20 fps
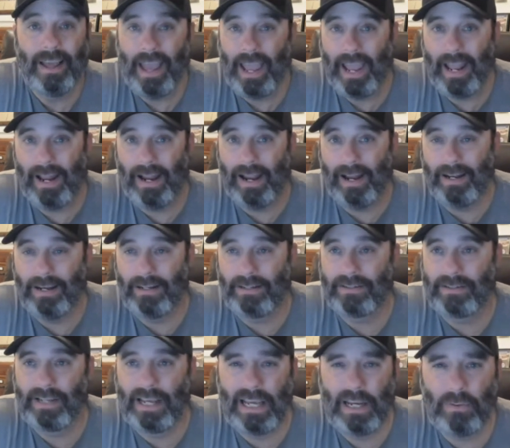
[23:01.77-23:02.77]
And
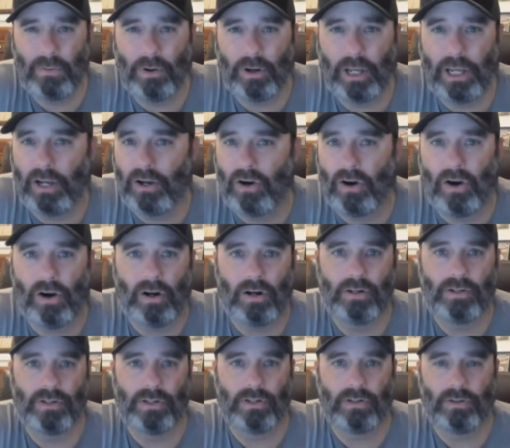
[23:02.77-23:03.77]
it's key rookie
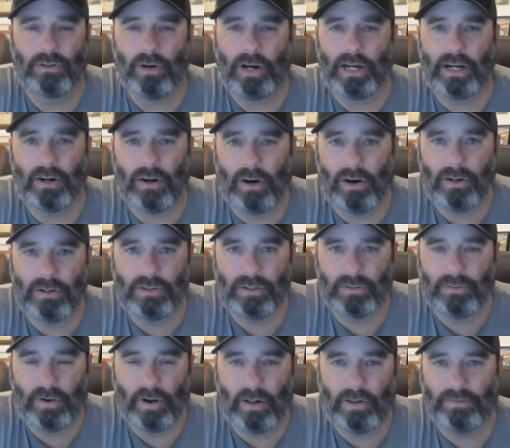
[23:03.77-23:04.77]
cards and great cards
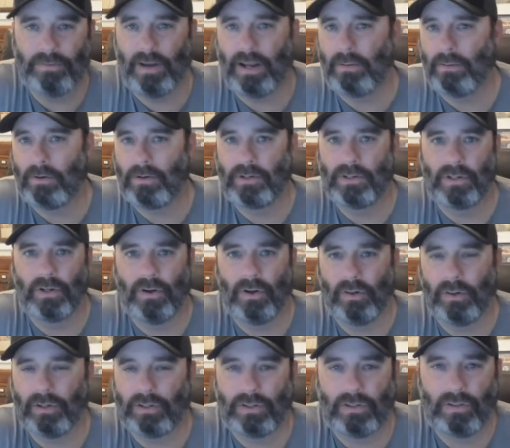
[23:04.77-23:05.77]
of Hall of Famers and
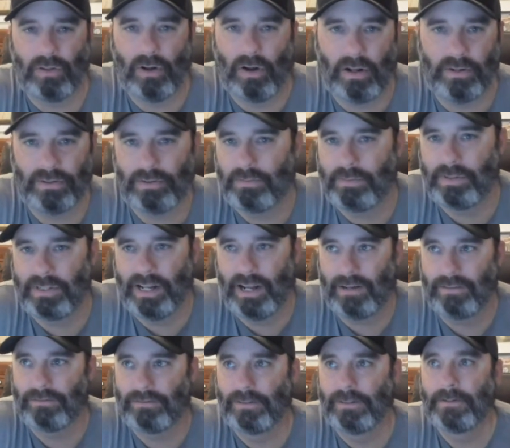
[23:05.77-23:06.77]
all this awesome
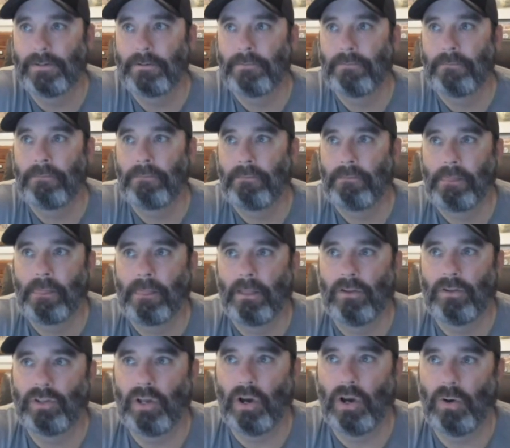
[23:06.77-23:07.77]
stuff.
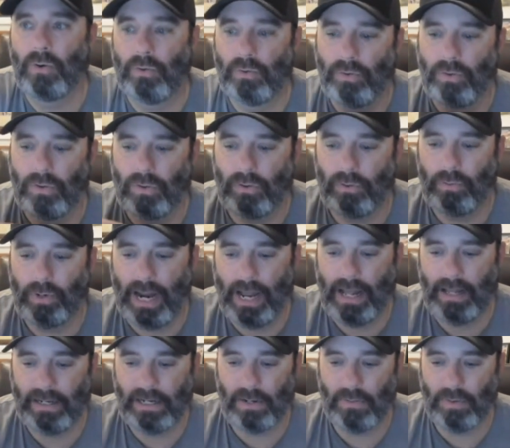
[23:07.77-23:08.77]
So the
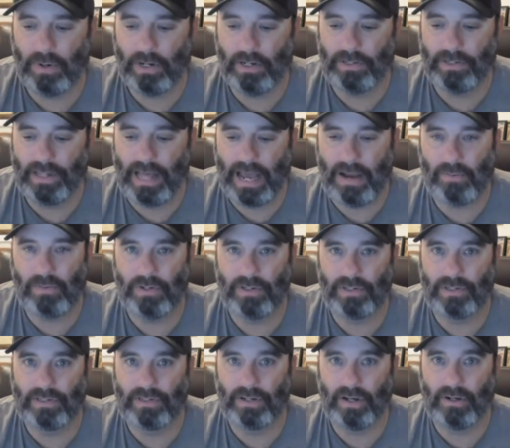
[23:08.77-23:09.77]
reality was that
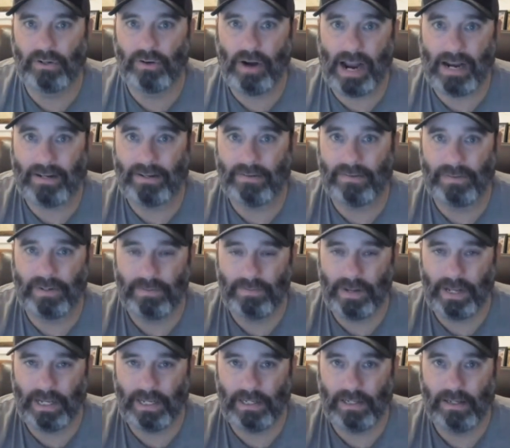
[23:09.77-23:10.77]
was attractive to
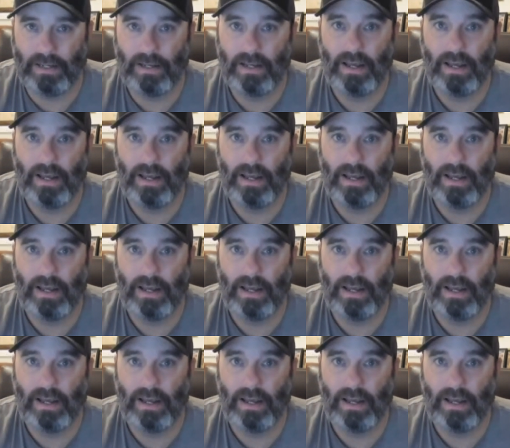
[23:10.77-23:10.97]
me